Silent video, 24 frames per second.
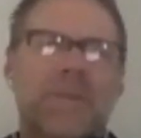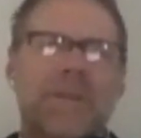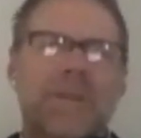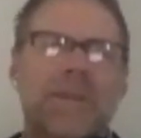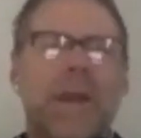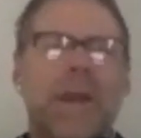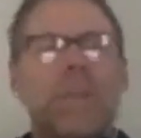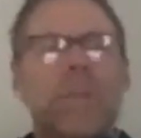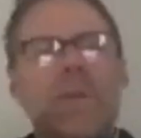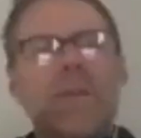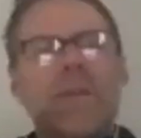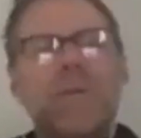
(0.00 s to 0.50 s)

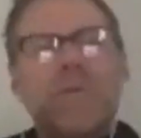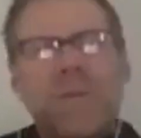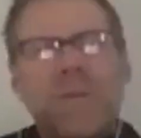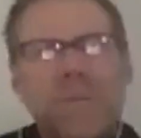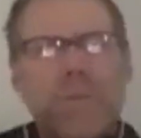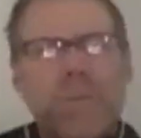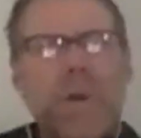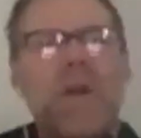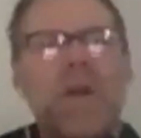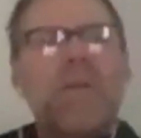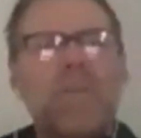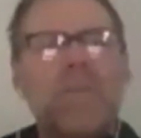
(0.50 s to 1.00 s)
I mean, there was
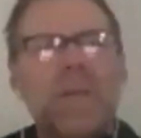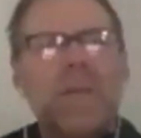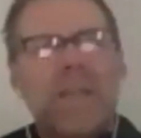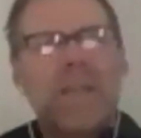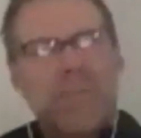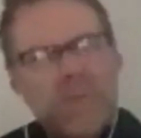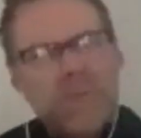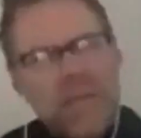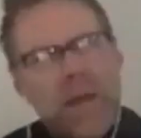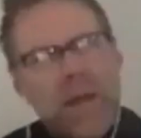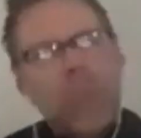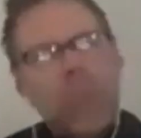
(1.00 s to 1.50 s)
part of me
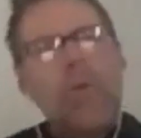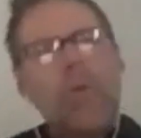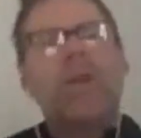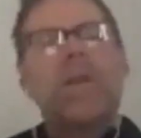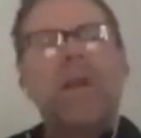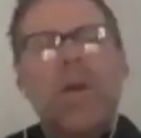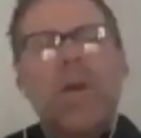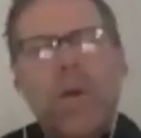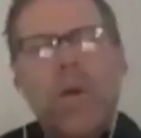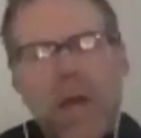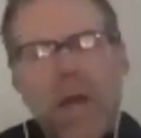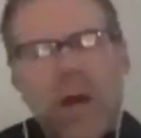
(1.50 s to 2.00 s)
that I wanted
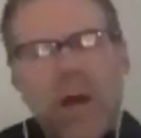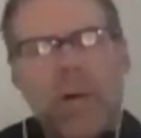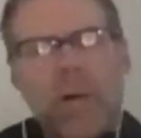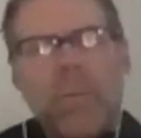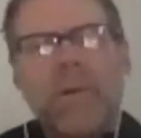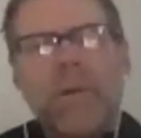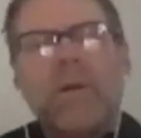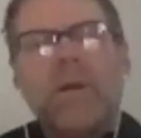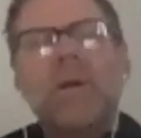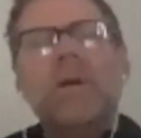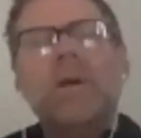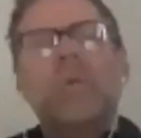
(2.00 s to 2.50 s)
to go
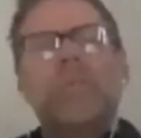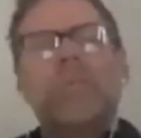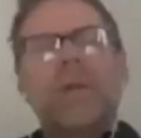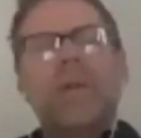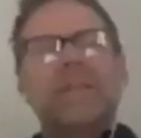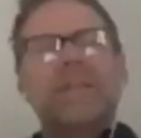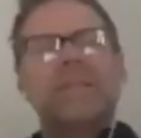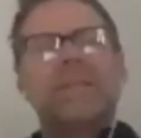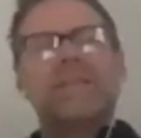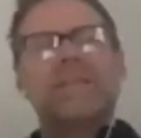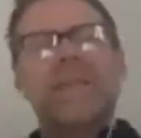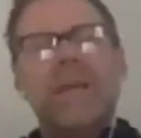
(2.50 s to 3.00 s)
help, mm-hmm. but
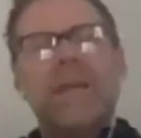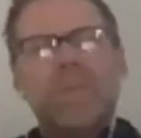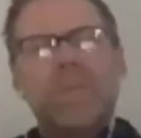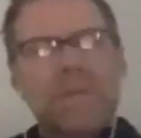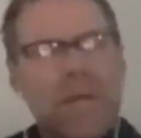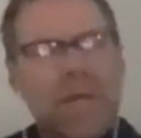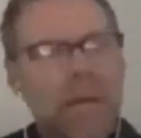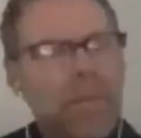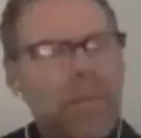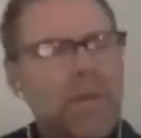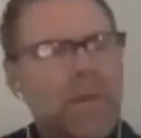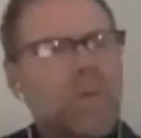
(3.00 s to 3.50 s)
at the same
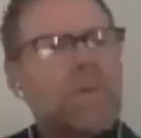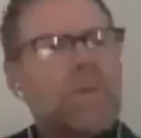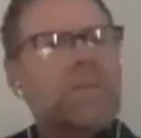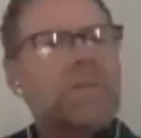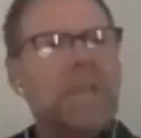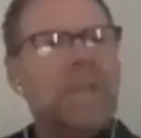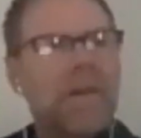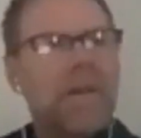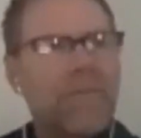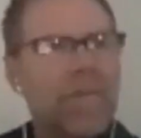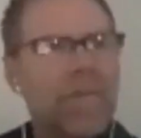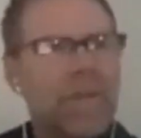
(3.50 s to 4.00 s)
time, there was
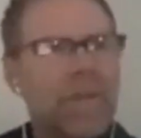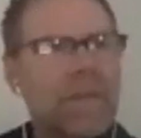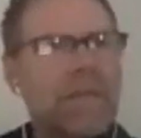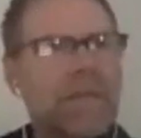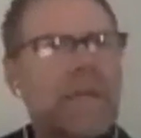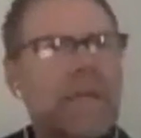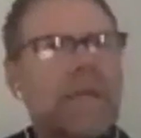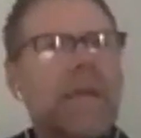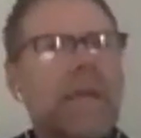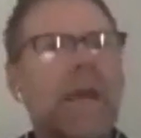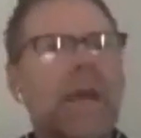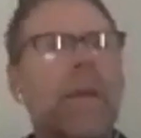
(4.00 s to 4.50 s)

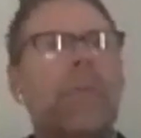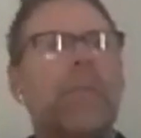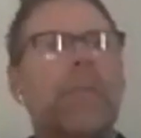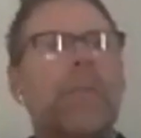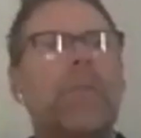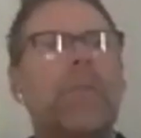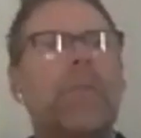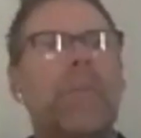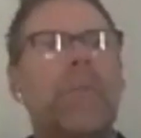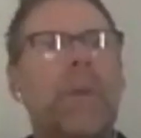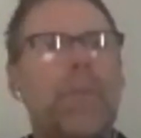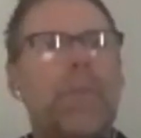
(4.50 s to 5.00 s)
definitely a,
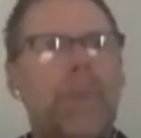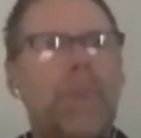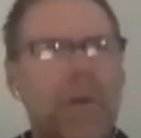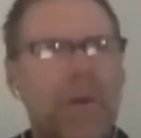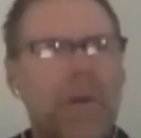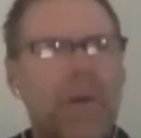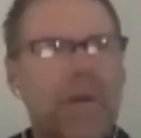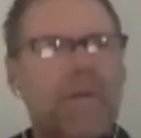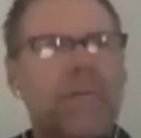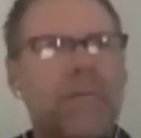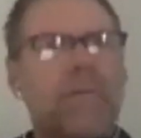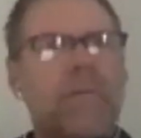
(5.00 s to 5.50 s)
a
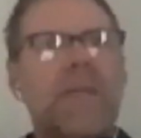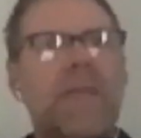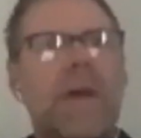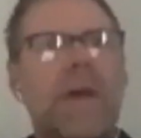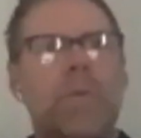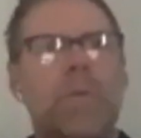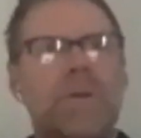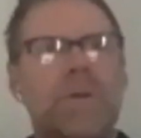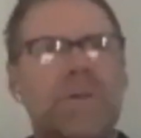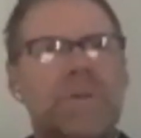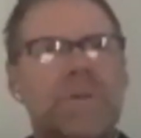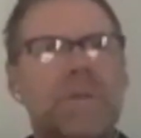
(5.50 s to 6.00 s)
part of it
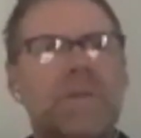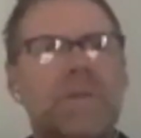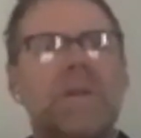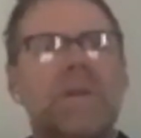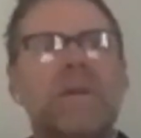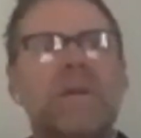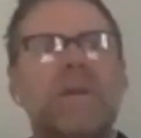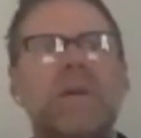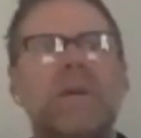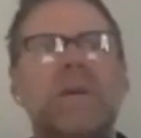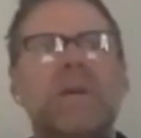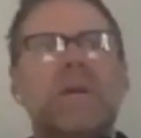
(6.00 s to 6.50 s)
that was,
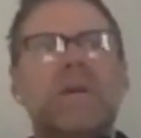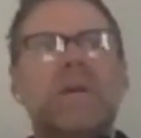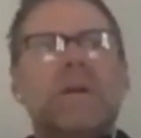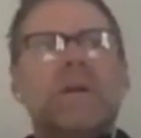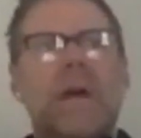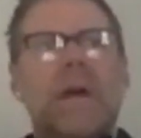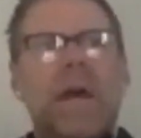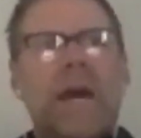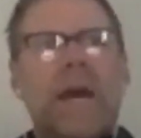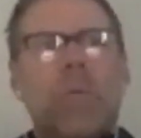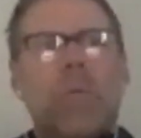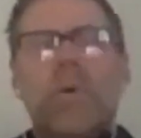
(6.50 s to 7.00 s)

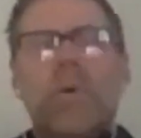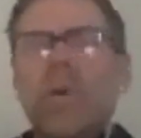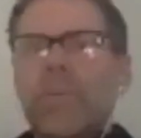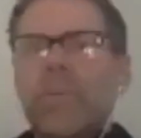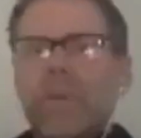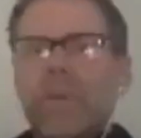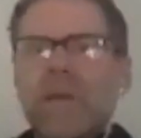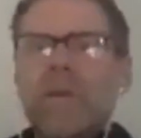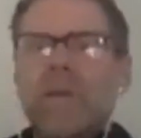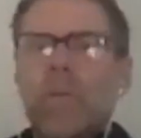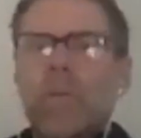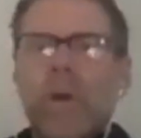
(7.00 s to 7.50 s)
I want to
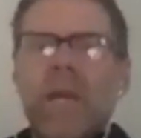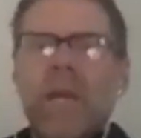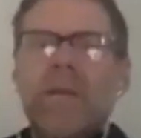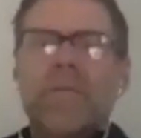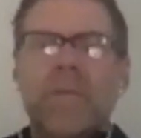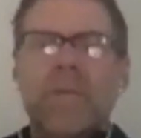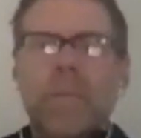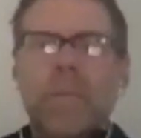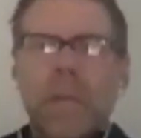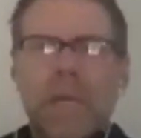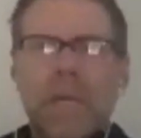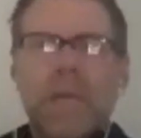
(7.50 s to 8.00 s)
be away
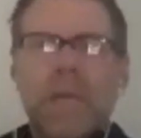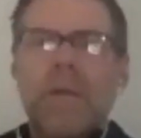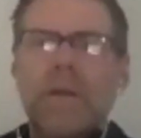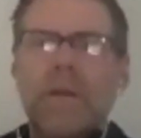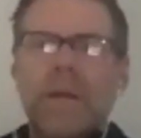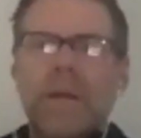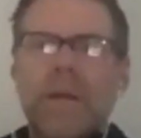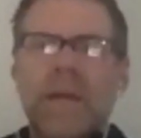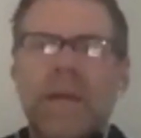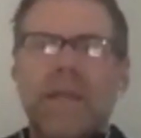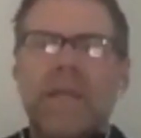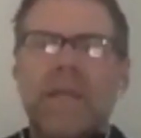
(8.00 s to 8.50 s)
from
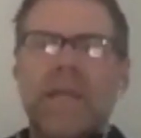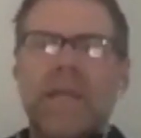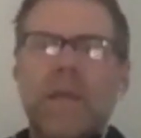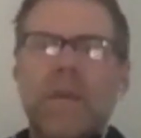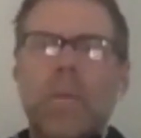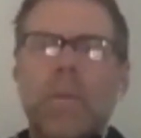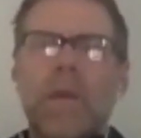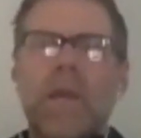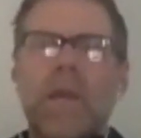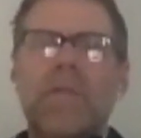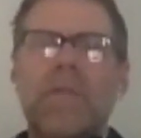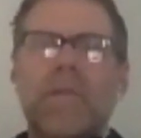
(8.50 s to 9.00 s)
here and yeah. get
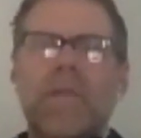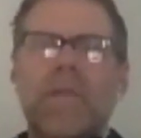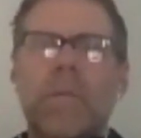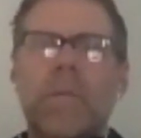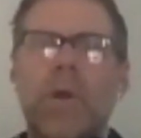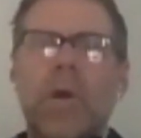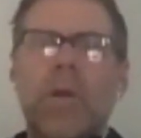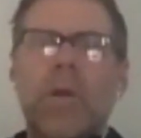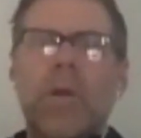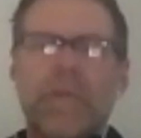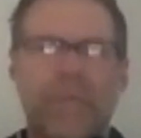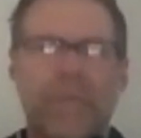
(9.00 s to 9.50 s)
away from
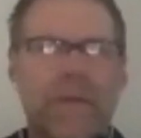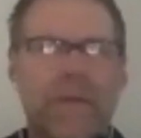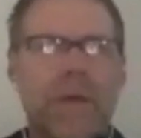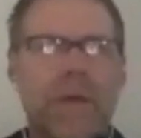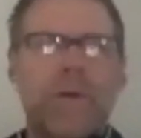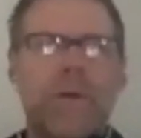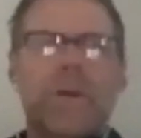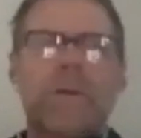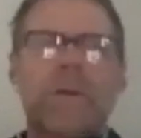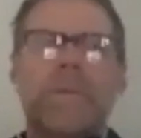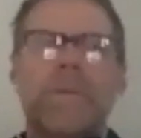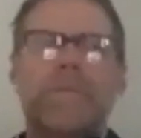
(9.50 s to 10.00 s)
all the
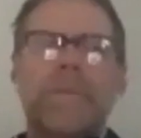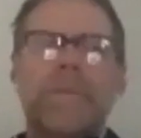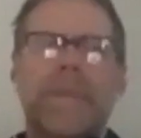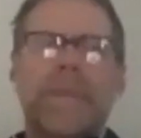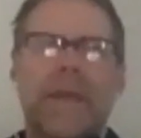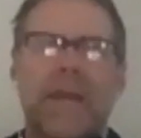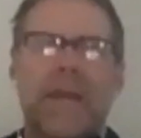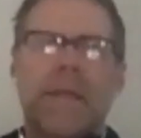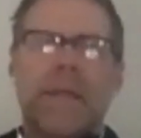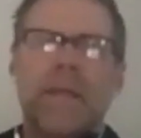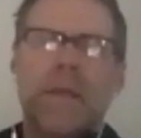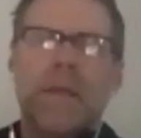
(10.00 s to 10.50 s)
failure
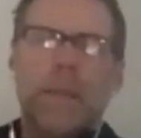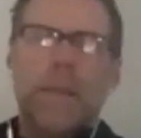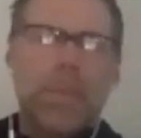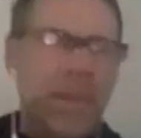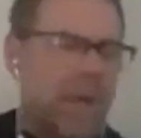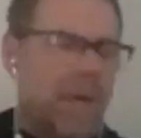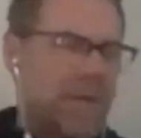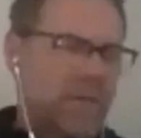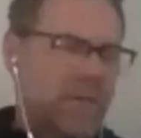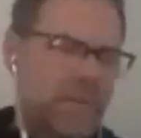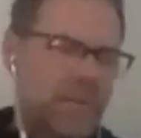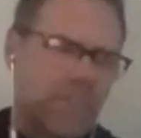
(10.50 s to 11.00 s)
and the
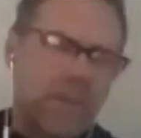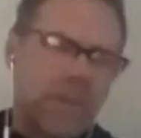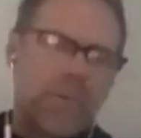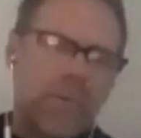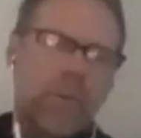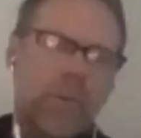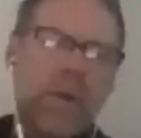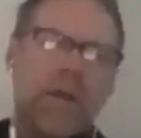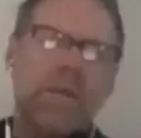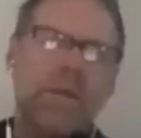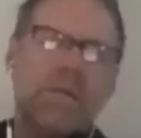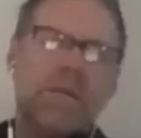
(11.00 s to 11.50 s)
embarrassment of
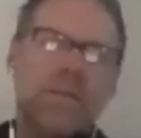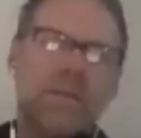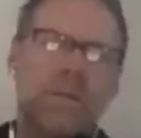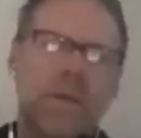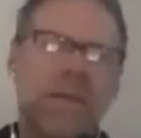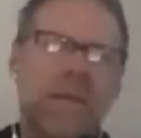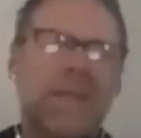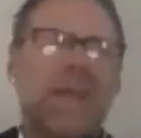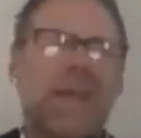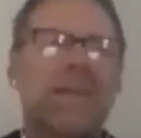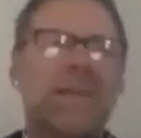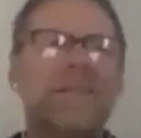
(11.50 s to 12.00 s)
what I just
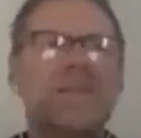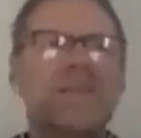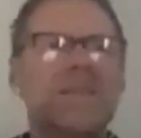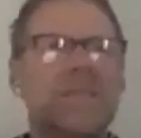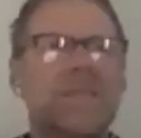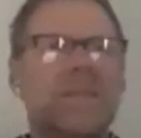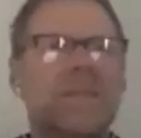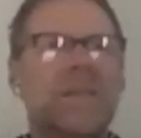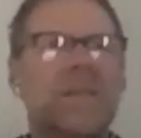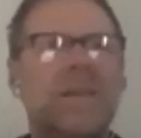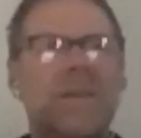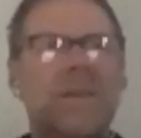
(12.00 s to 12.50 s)
and, and
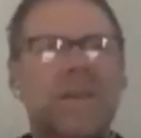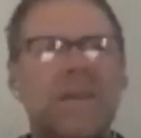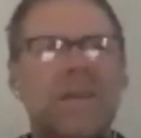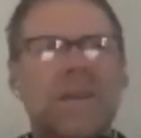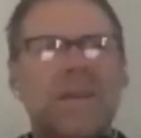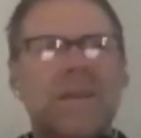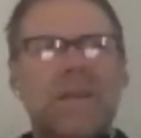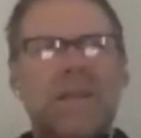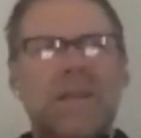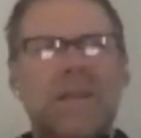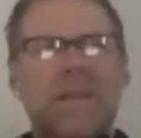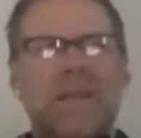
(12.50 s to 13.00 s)
just
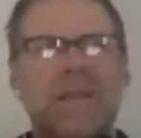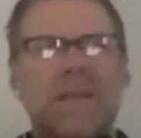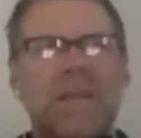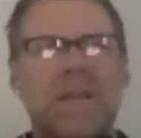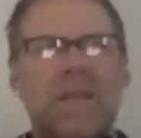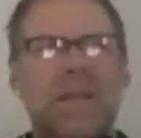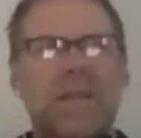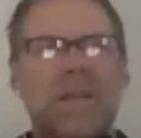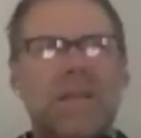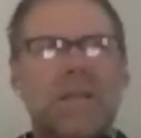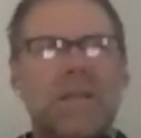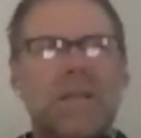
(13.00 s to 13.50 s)

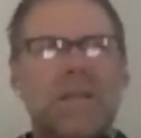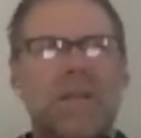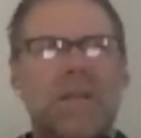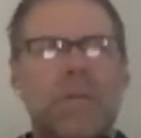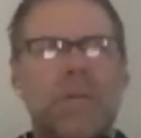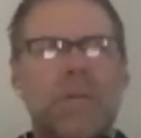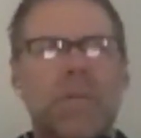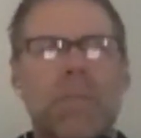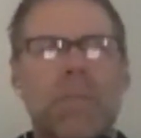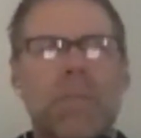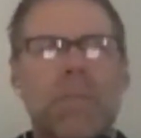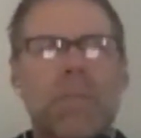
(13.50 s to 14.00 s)
the the
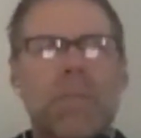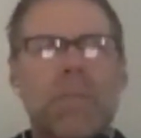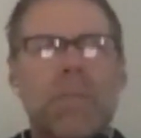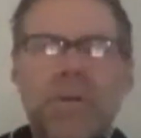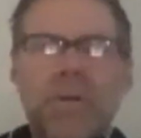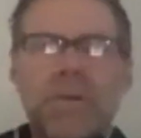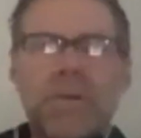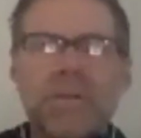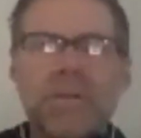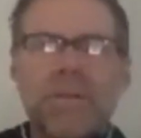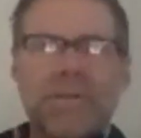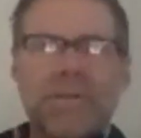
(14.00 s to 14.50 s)
reminders of